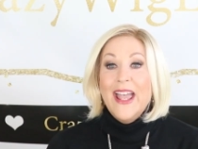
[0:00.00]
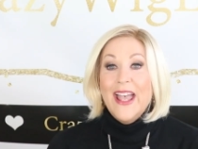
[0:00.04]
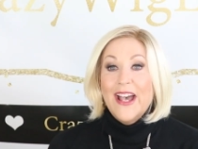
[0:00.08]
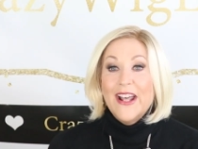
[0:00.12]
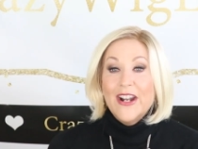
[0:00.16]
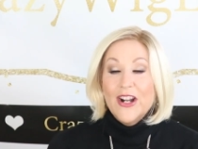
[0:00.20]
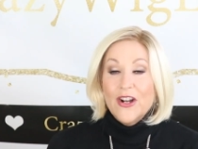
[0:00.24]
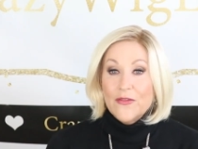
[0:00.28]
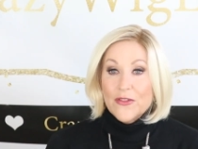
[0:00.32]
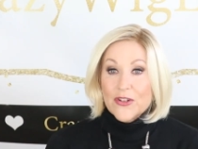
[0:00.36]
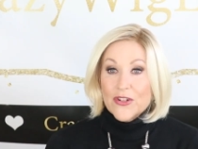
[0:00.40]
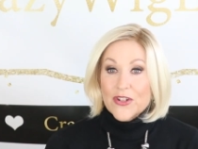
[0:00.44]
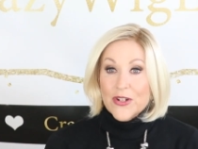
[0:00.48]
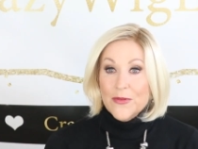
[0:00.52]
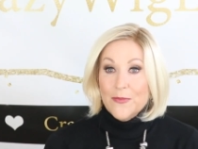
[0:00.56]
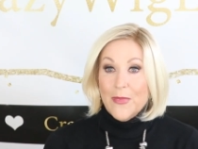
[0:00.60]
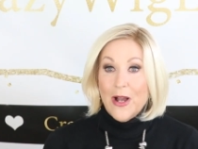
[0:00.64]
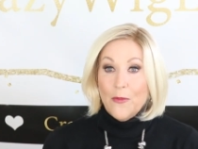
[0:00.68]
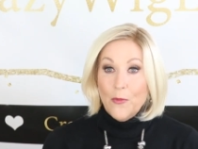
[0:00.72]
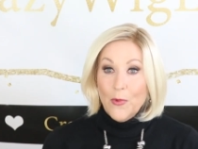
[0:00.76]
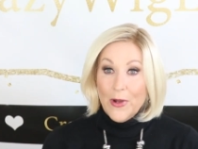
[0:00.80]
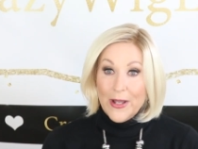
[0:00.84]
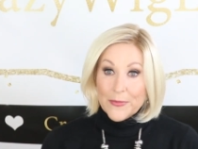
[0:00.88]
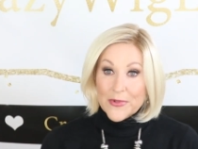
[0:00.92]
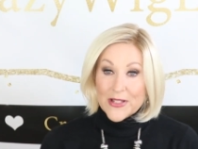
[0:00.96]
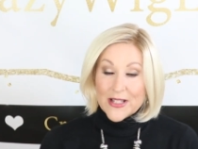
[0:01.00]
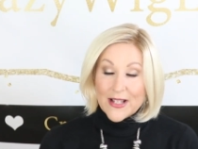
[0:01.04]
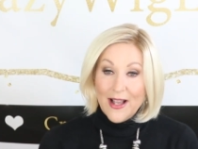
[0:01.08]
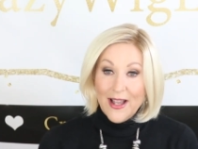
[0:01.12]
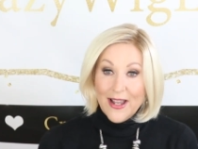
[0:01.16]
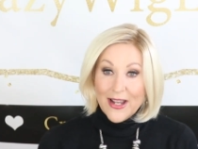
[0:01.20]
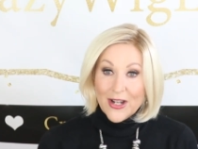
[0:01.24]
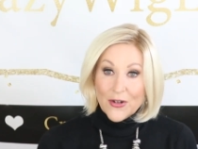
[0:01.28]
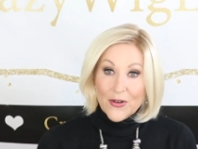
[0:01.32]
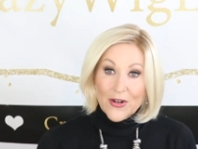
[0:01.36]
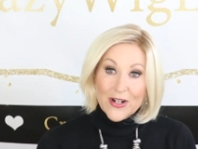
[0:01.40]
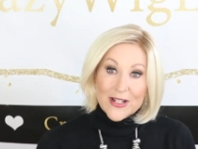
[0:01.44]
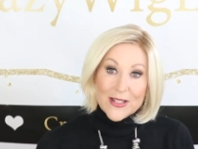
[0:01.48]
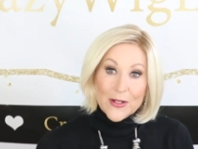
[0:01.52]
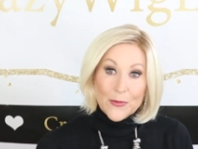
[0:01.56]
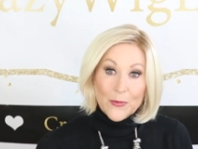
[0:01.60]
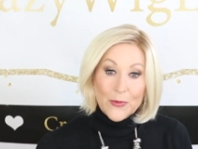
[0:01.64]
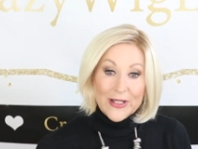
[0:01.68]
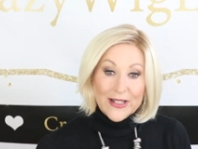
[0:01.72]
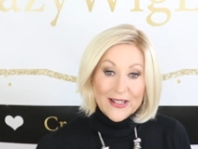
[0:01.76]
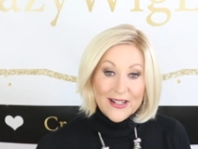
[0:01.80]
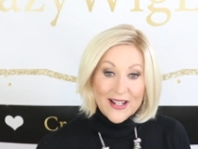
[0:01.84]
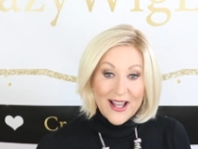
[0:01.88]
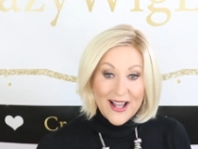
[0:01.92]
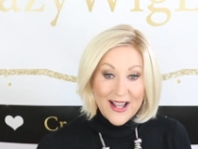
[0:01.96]
Head over to my website, Crazy
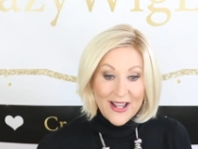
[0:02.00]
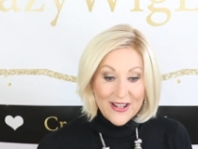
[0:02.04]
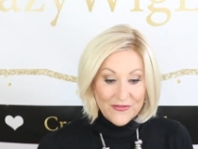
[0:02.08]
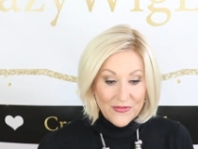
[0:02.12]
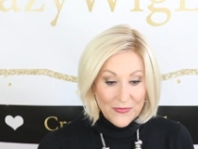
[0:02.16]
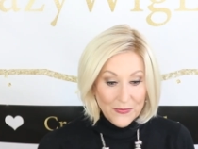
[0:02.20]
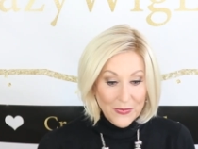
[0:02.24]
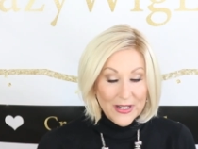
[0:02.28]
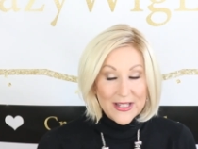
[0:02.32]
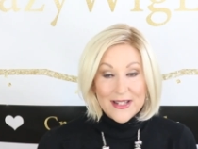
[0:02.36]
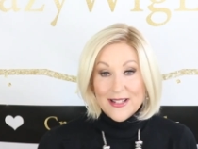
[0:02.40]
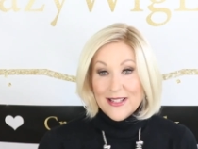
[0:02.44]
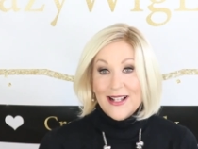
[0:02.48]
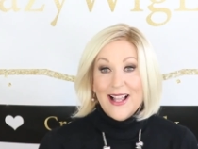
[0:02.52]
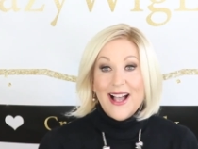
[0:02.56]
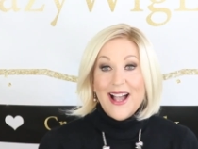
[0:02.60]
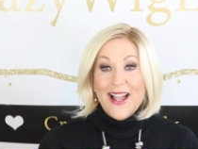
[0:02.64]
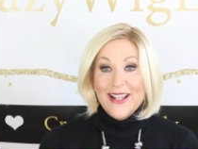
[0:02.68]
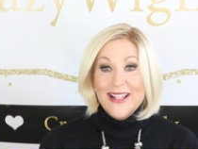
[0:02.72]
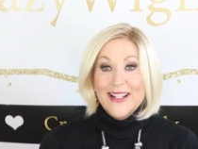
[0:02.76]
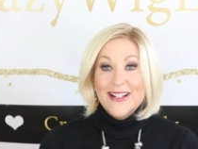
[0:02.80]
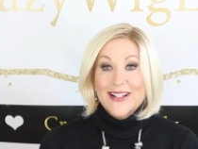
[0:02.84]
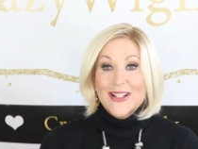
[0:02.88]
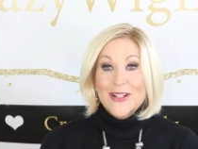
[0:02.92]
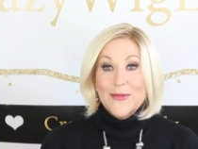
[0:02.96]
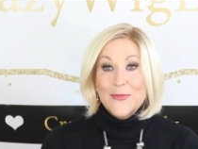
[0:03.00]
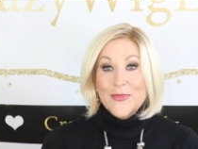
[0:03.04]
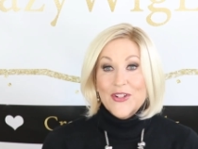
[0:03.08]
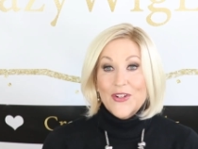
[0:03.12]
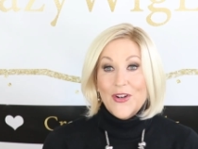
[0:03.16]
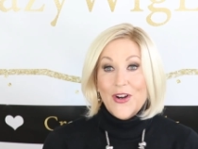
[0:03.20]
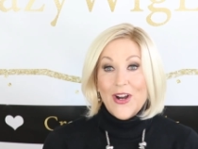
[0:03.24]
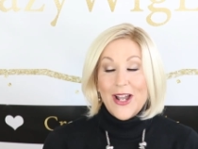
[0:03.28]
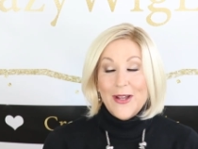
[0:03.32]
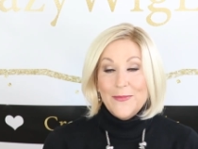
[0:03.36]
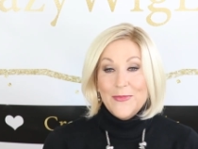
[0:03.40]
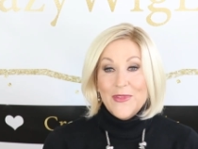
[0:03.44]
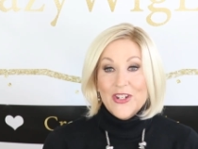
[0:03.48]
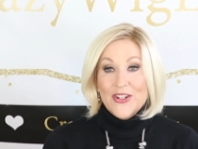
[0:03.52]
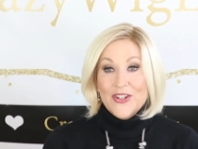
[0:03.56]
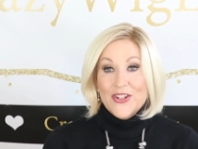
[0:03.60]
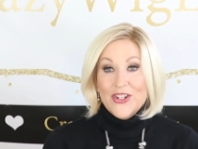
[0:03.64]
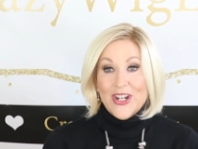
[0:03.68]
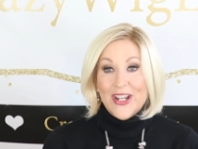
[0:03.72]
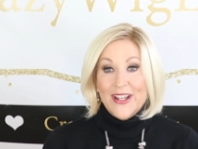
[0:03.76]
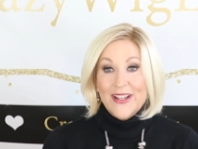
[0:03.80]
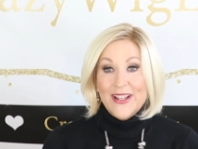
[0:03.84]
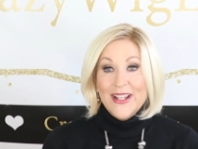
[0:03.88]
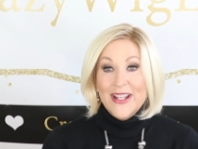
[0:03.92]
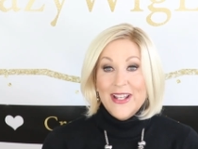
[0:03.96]
Wig Life. Please like and subscribe this
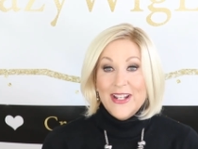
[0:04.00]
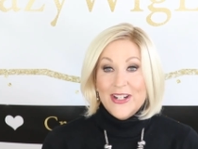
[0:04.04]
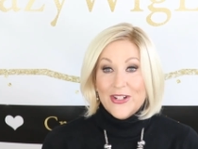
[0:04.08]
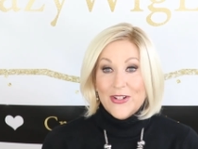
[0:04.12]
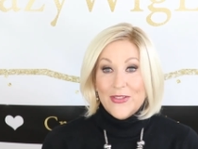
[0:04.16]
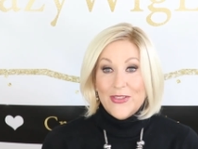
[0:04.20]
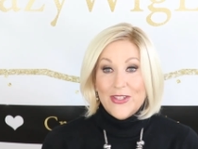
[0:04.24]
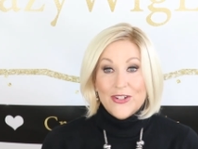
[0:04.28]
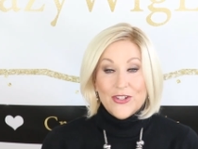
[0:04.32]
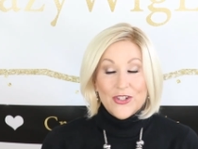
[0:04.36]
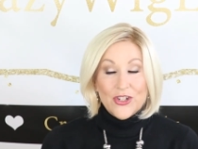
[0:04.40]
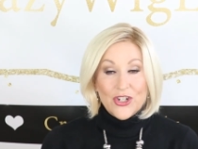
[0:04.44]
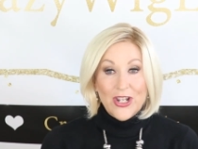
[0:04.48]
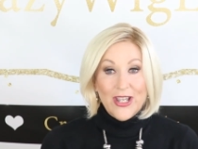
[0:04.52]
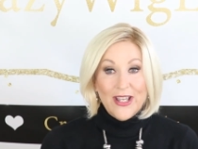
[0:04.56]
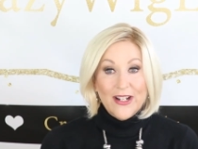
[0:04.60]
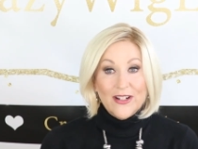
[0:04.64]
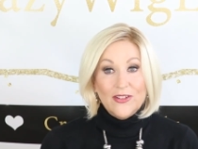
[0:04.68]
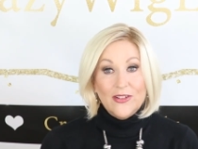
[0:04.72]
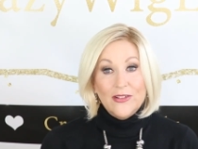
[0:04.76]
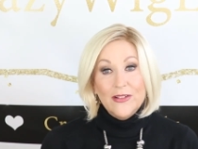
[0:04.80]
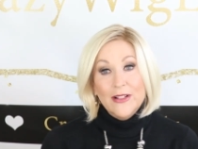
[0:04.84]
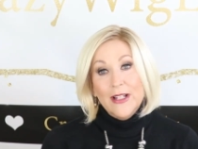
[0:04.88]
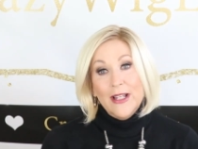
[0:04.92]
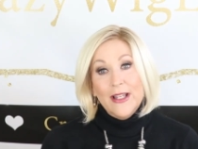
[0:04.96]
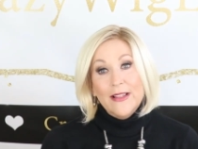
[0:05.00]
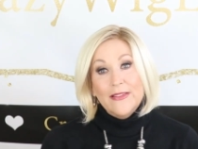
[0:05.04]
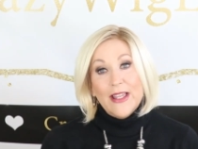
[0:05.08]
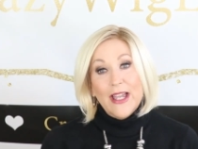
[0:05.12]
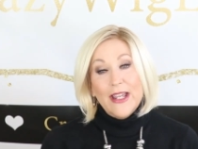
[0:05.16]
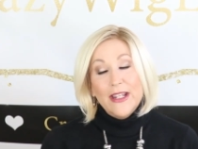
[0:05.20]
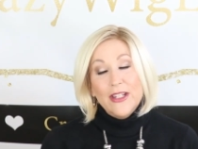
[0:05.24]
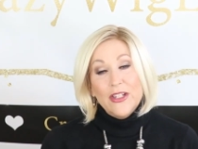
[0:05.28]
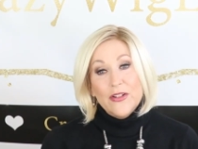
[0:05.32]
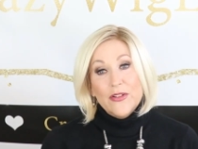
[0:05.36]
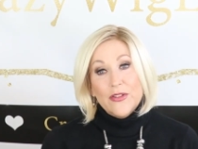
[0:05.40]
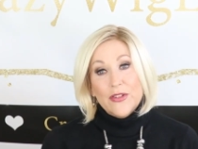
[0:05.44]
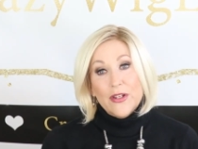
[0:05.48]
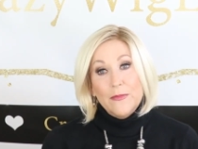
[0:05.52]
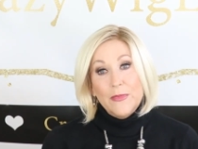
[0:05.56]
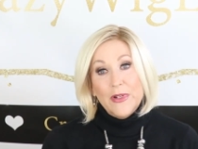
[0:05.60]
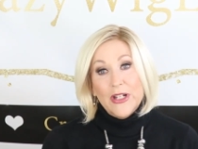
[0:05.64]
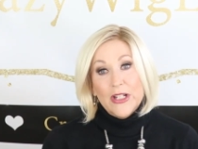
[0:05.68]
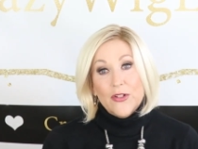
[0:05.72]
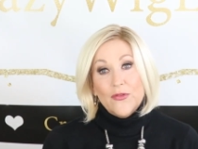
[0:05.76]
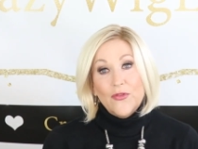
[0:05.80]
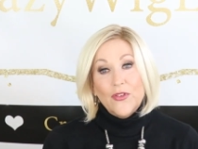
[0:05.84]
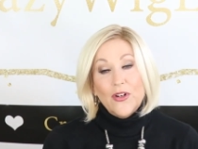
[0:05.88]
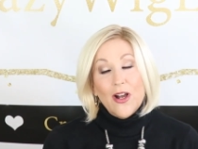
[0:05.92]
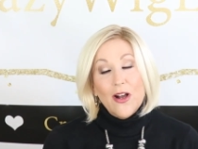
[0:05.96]
cha- to this channel. Thank you so
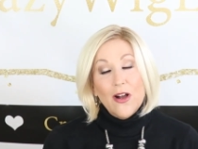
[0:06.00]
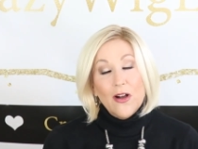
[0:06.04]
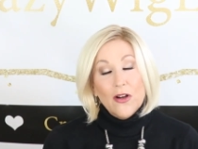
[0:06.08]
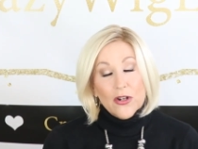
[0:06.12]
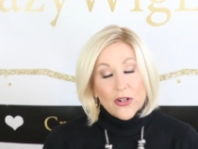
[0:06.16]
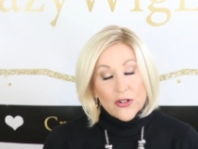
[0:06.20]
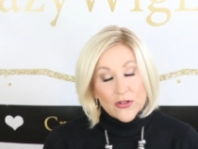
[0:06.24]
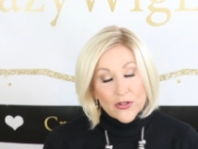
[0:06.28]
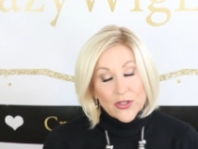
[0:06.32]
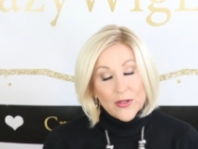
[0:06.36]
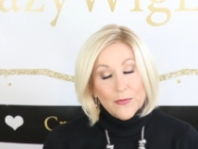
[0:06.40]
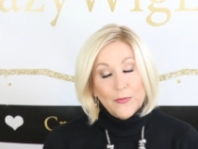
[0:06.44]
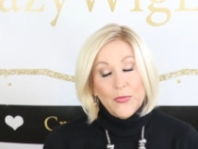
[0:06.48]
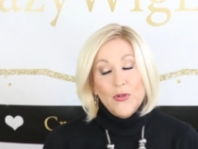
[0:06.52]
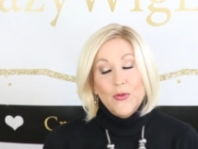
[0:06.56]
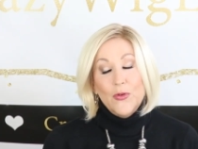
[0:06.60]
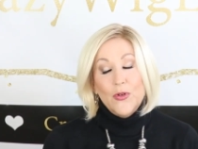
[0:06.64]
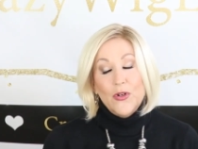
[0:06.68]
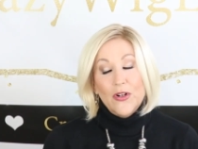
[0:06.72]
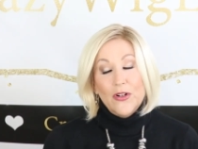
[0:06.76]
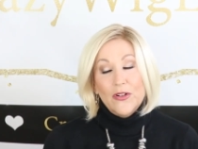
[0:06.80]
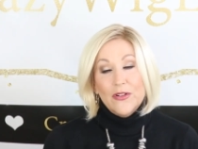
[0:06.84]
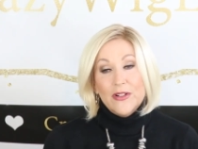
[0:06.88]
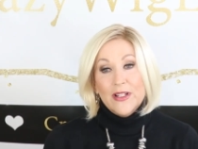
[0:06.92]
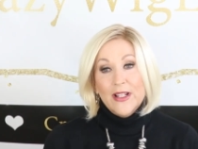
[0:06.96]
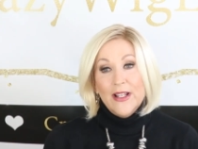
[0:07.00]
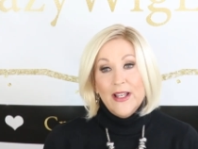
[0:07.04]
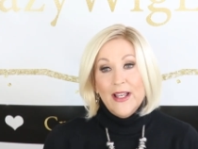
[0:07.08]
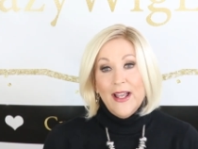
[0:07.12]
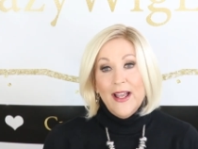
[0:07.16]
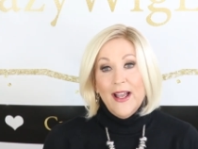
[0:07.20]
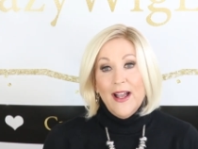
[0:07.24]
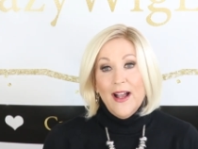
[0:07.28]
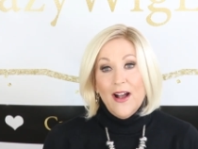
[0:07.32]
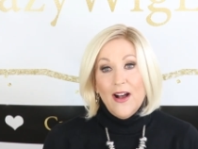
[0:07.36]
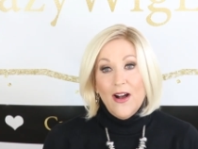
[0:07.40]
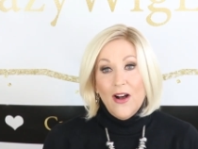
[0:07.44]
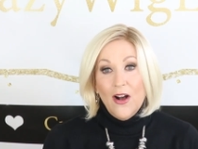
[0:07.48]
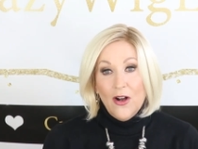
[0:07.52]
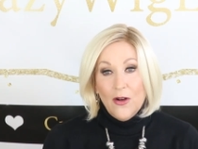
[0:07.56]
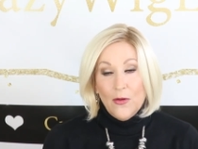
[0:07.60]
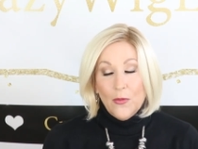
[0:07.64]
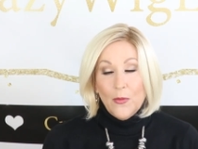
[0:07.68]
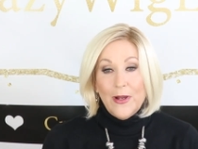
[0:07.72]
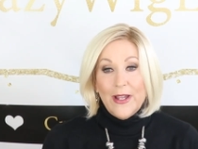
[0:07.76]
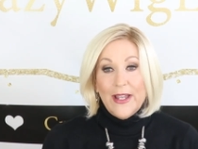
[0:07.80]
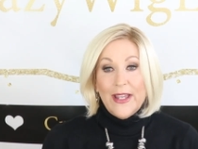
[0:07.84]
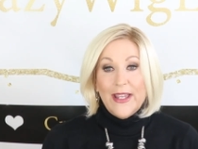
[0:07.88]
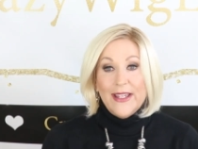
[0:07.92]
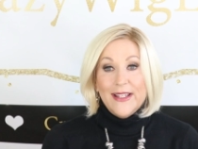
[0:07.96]
much for all your support.
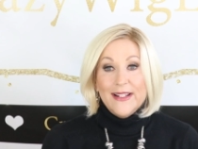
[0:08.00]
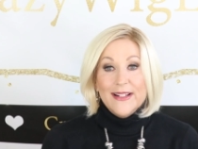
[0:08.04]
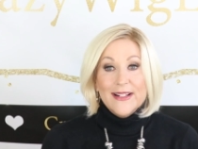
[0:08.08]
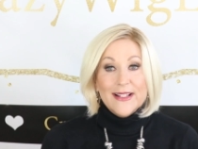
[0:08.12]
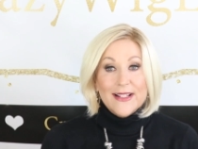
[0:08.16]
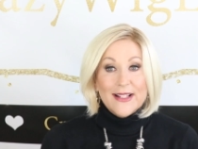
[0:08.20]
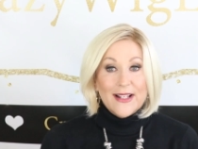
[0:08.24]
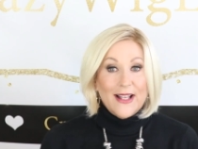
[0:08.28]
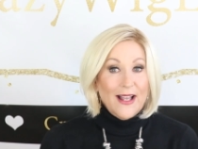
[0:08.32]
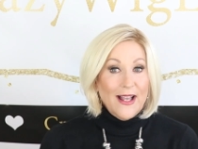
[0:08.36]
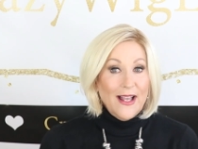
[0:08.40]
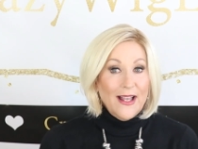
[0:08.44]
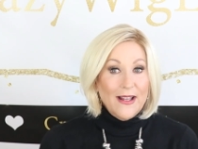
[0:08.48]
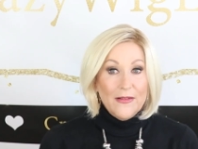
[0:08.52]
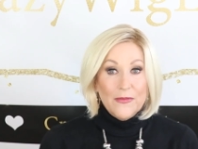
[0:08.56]
Always